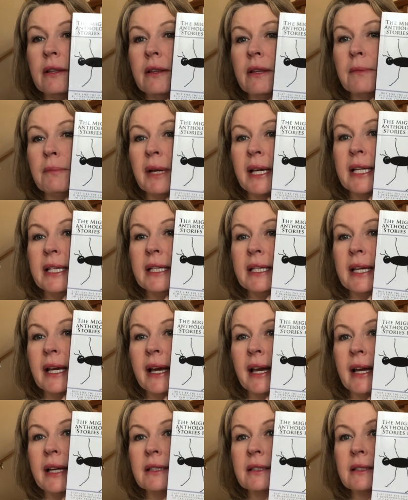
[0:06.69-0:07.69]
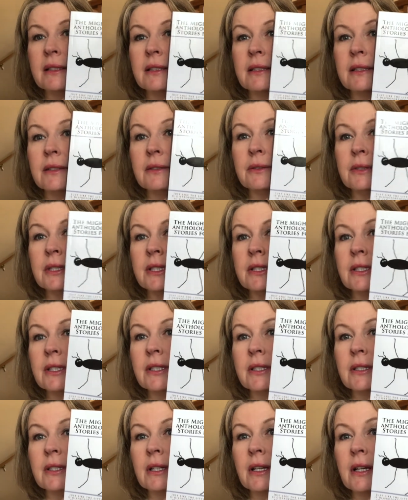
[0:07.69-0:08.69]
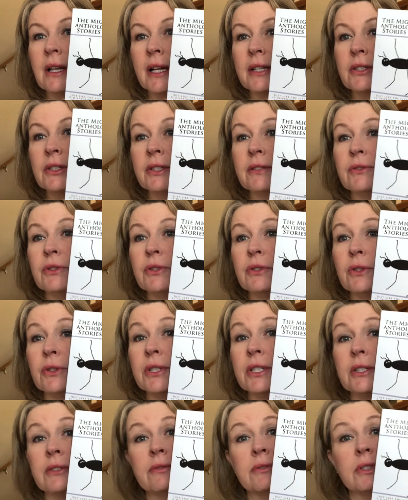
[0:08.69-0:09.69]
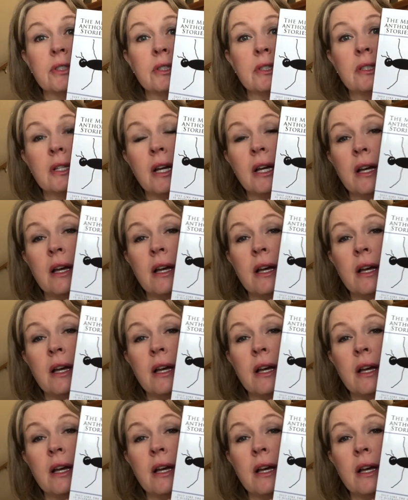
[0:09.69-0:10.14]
The Mighty Ant, which is a collection of stories for